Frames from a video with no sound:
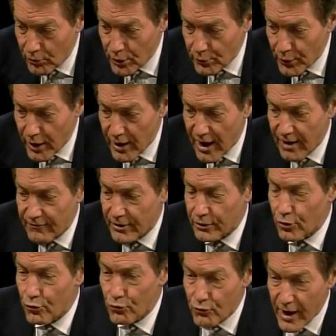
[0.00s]
when we're
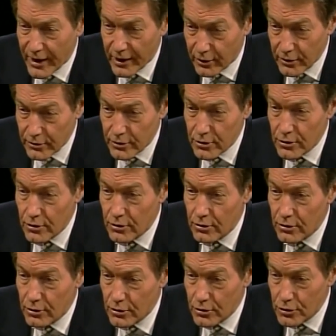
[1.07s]
having a record
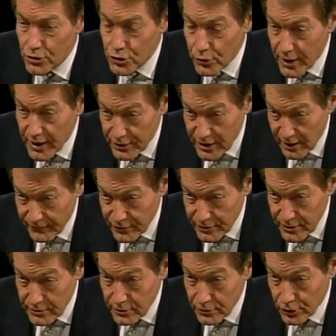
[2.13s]
trade
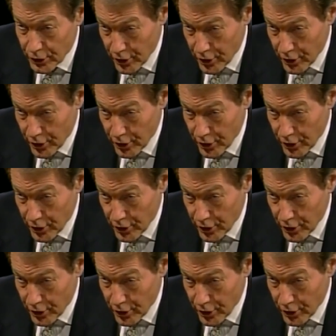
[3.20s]
deficit,